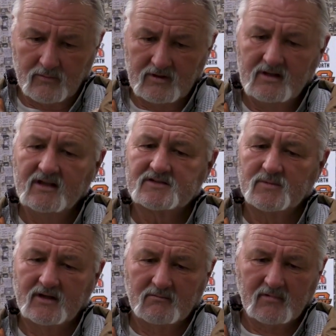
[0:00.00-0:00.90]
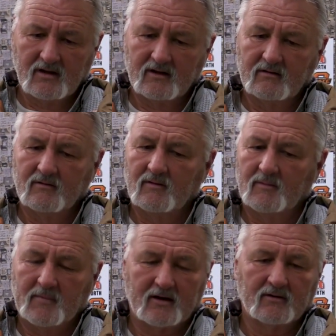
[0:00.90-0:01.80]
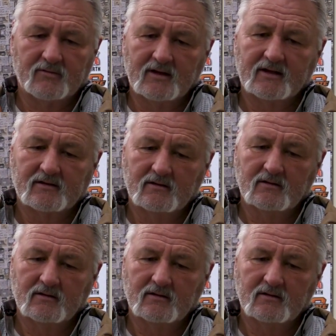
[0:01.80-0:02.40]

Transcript: Yes, ma'am. And matter of fact,